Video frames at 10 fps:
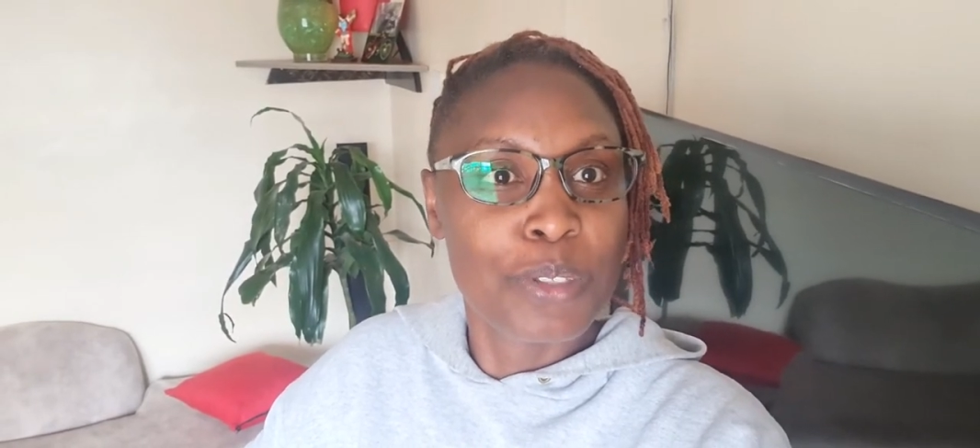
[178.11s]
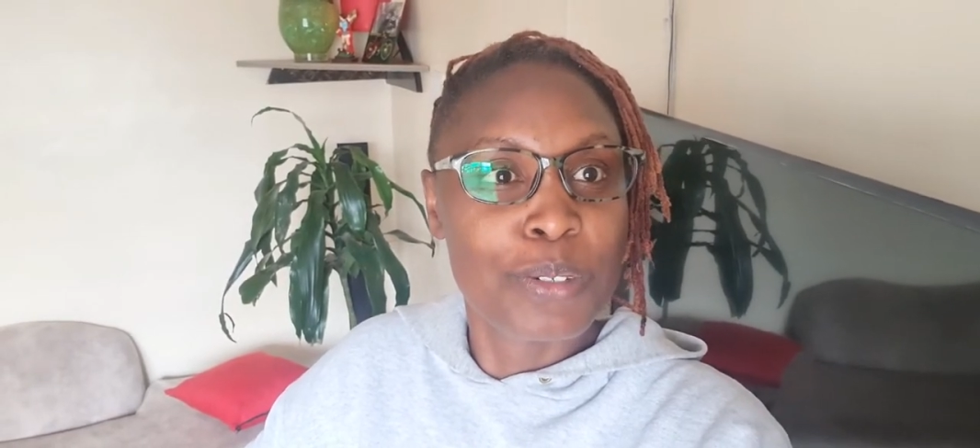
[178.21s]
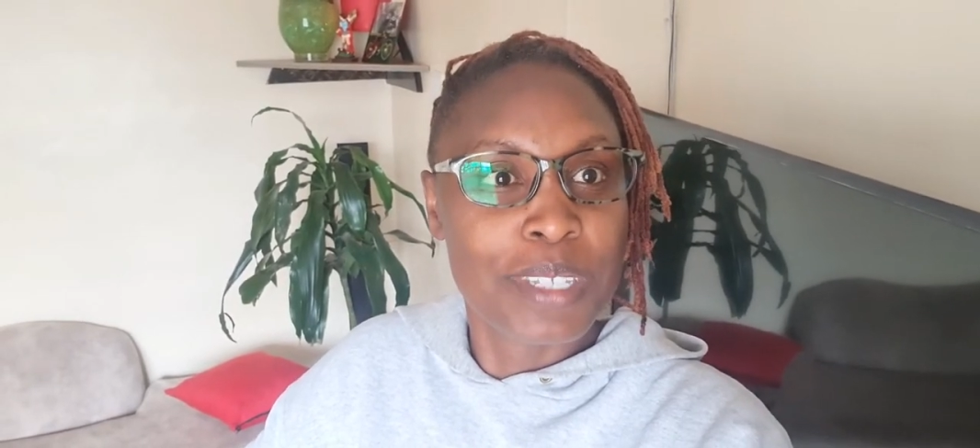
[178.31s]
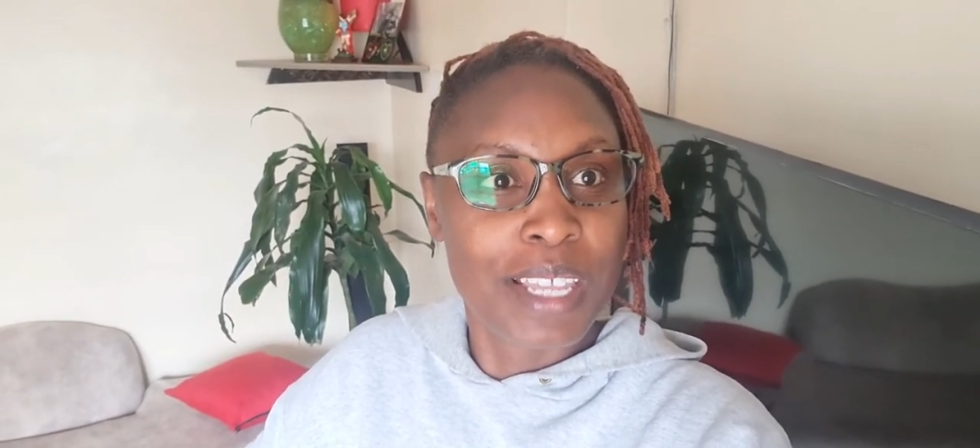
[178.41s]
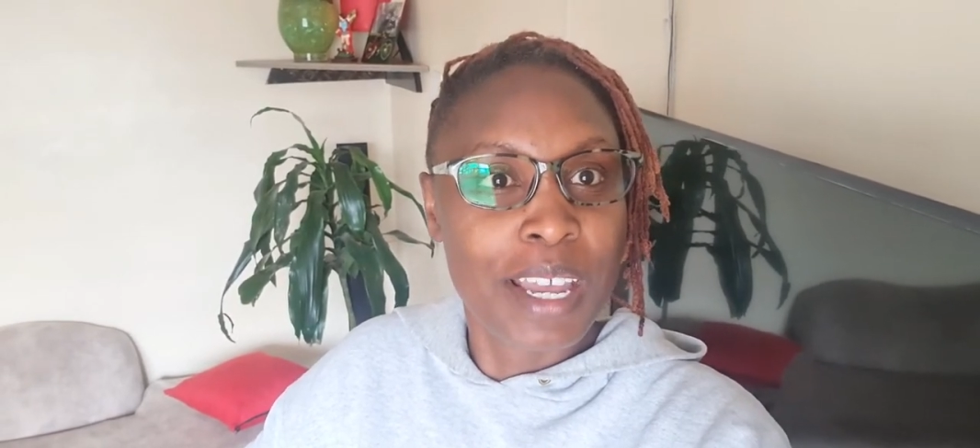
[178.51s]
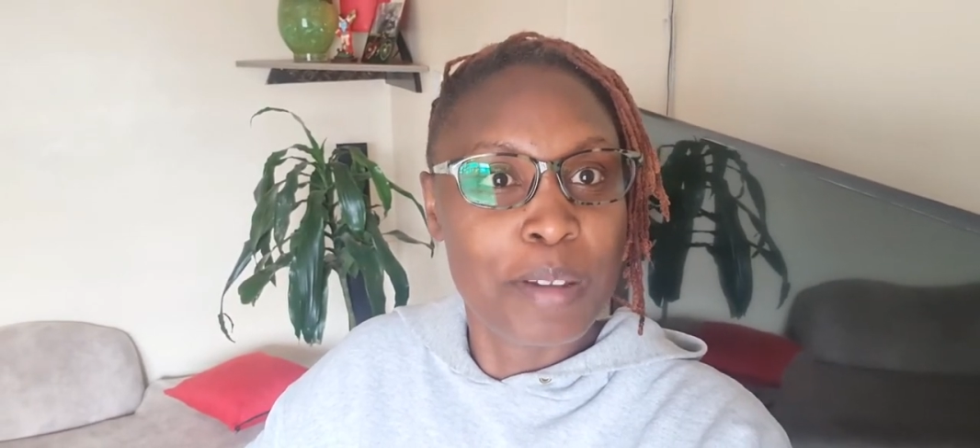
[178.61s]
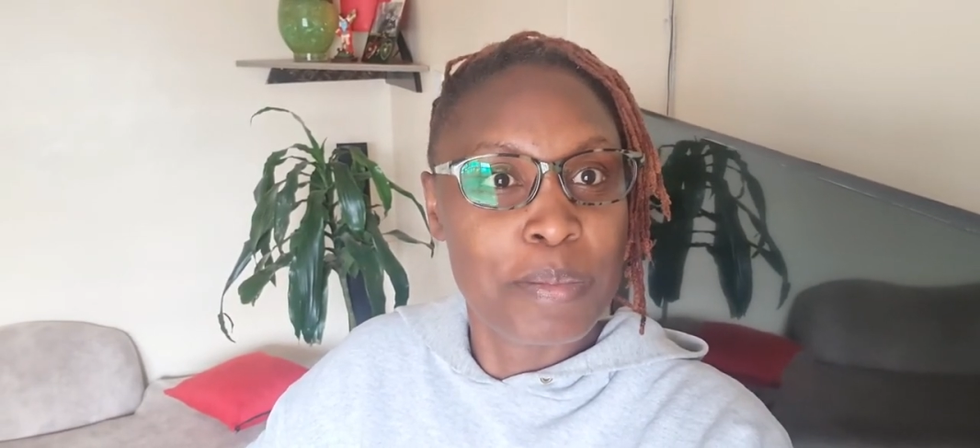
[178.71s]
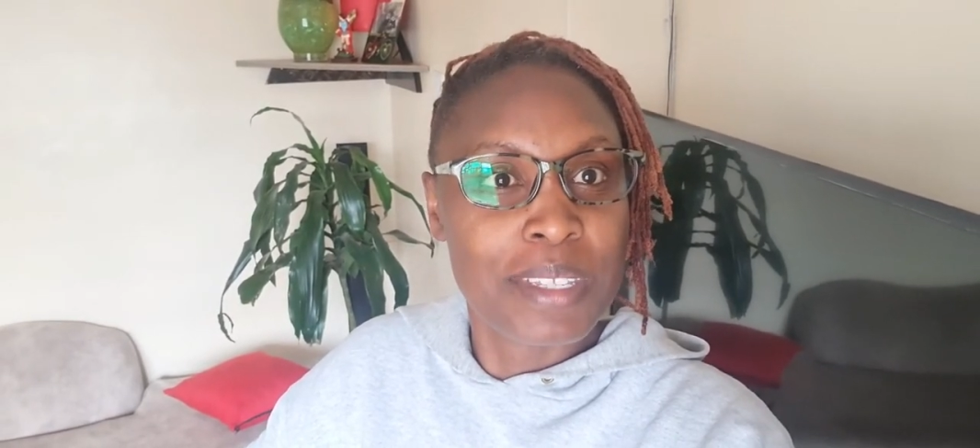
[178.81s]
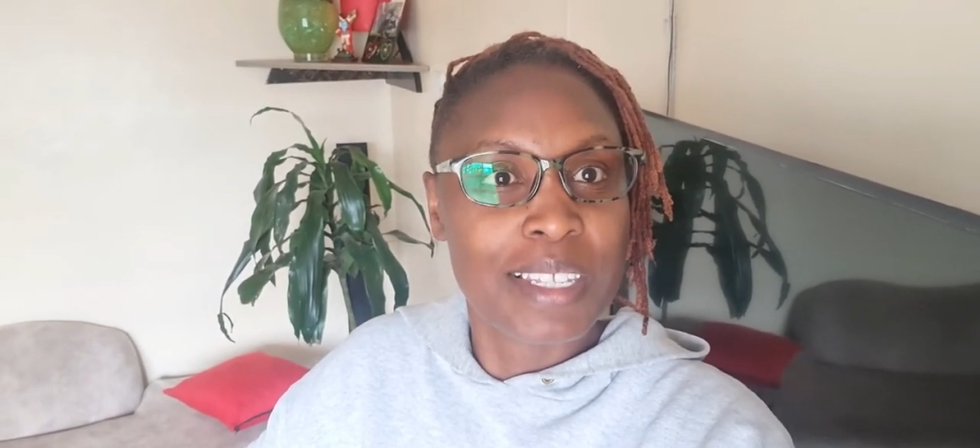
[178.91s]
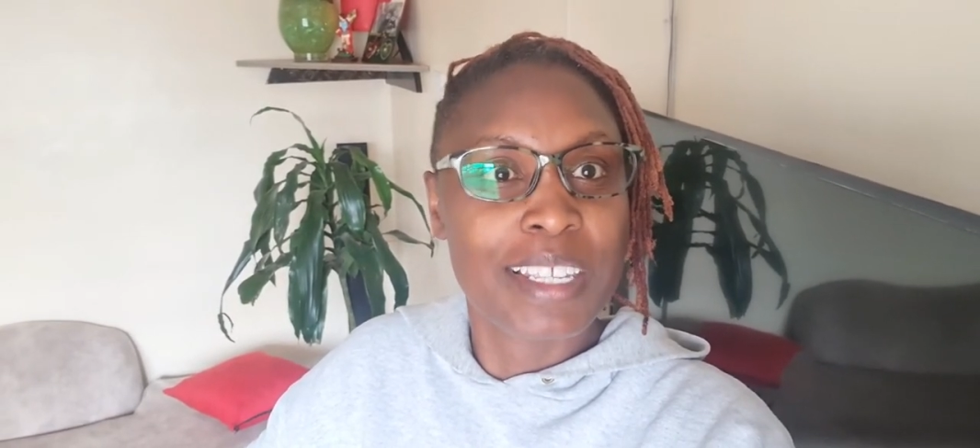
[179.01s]
those
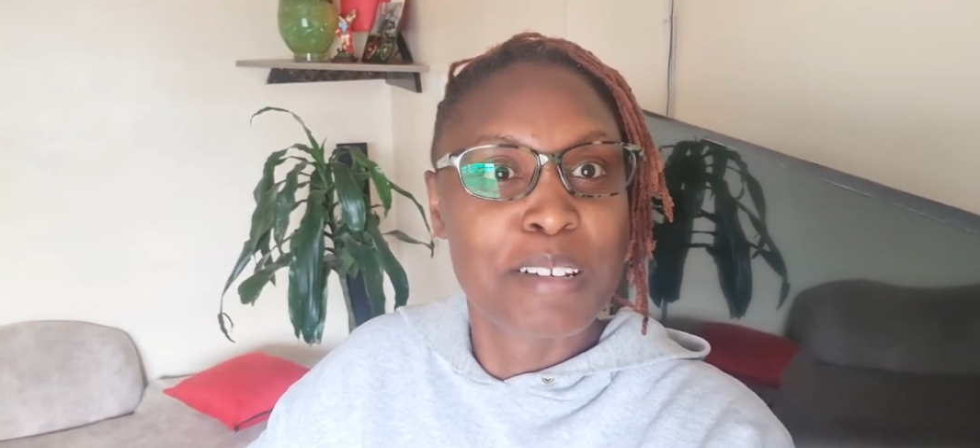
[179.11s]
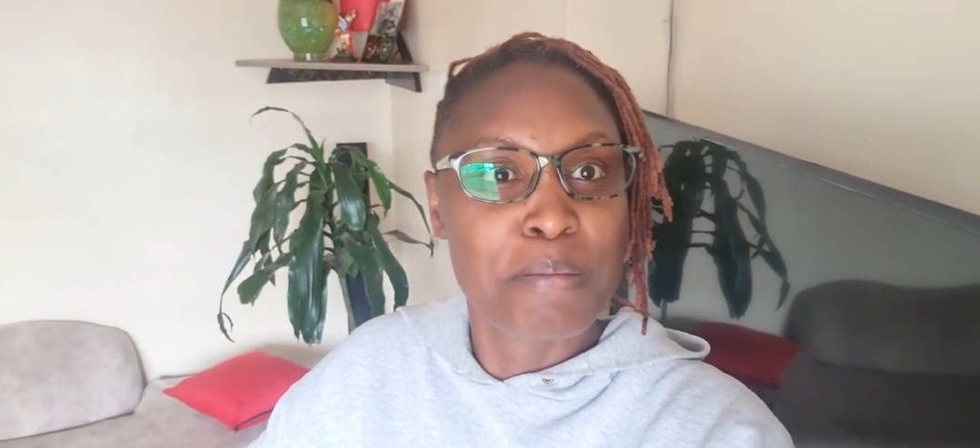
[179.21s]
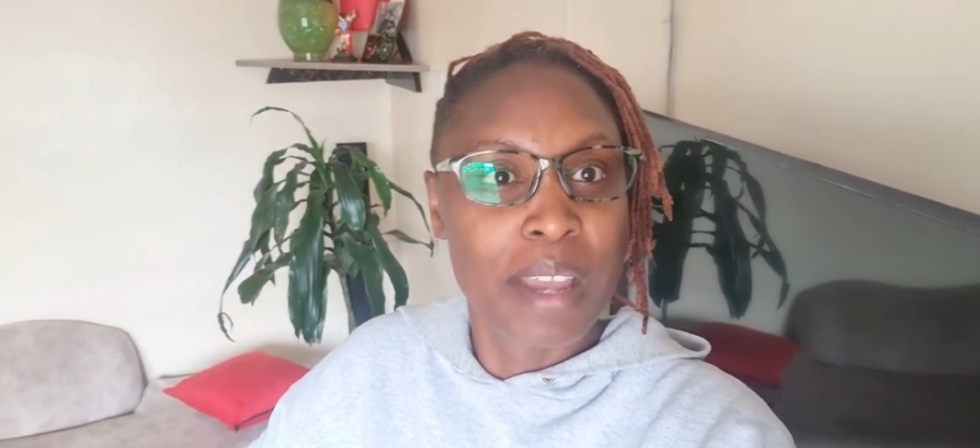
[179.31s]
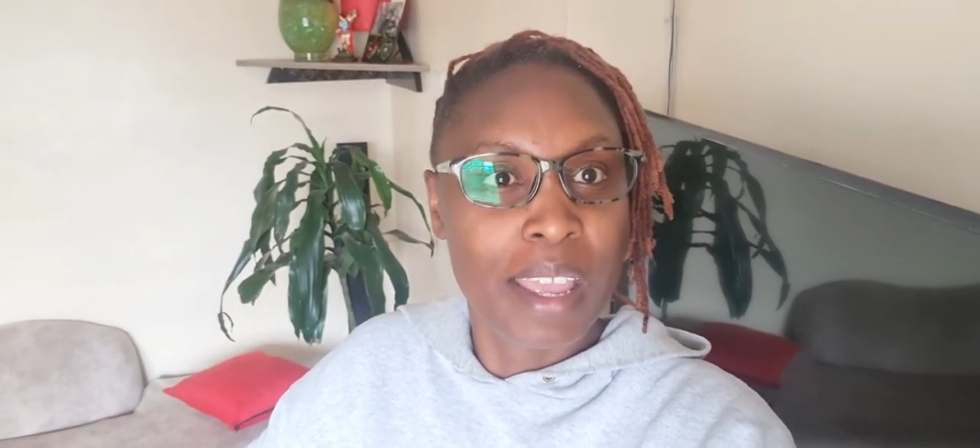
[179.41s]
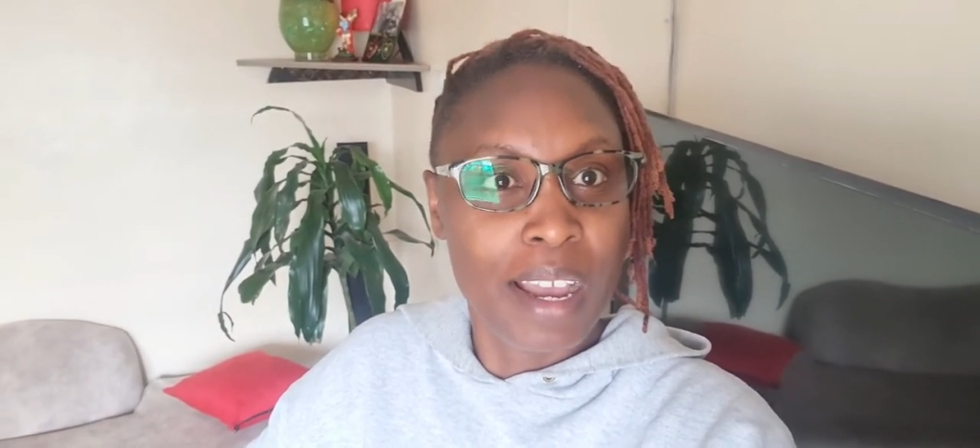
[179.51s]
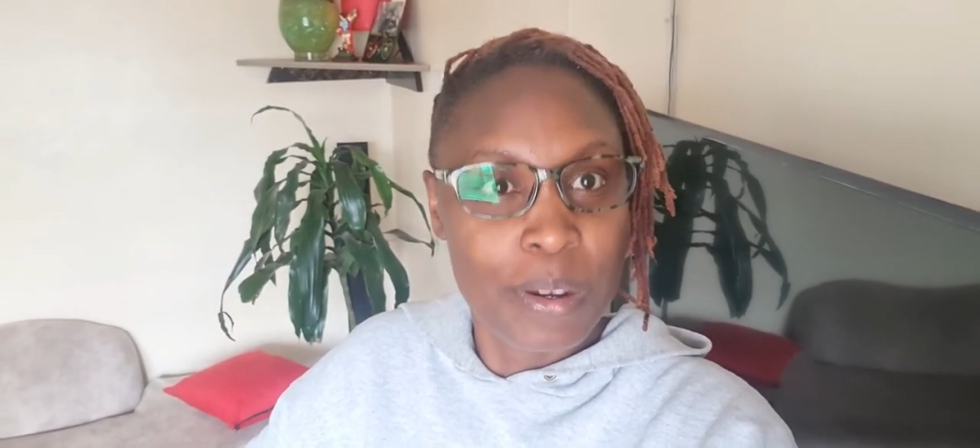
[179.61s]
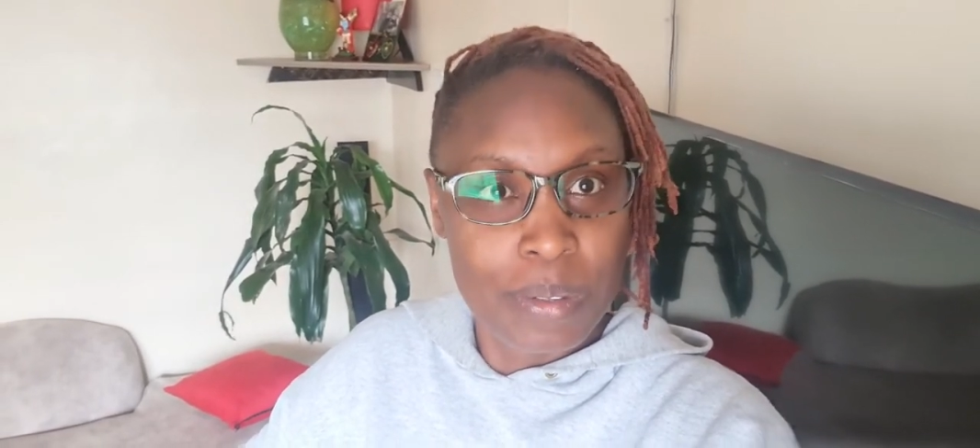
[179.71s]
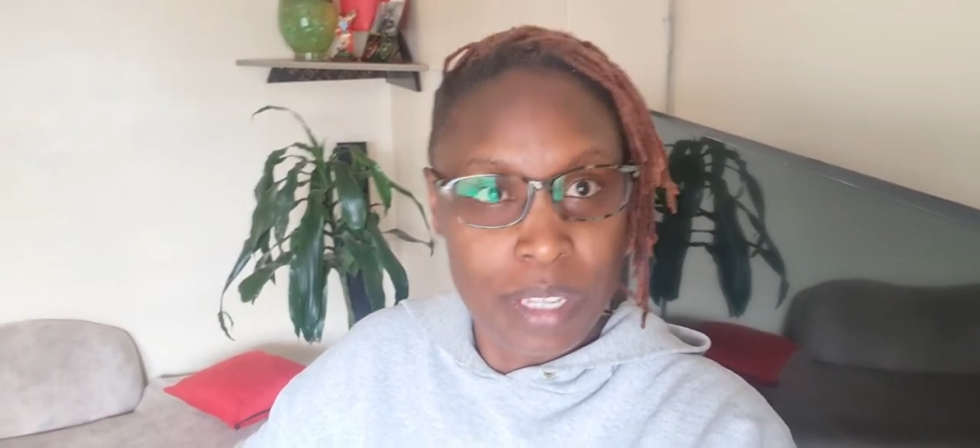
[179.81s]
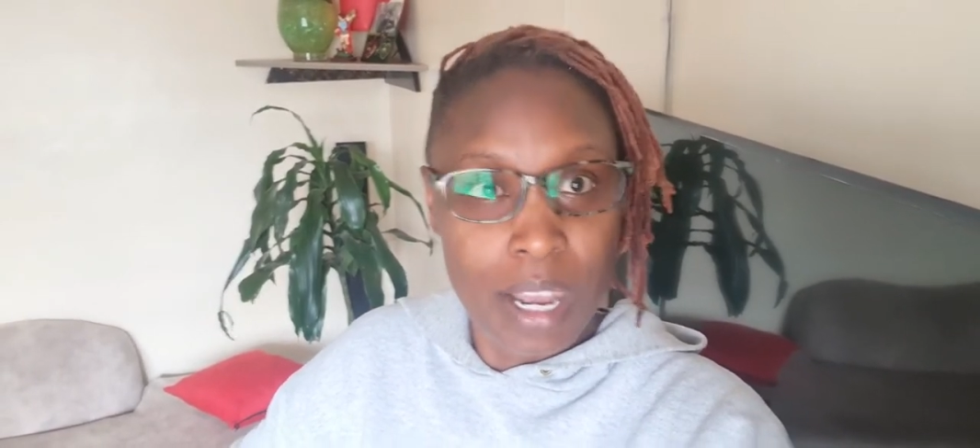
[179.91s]
cups in my house.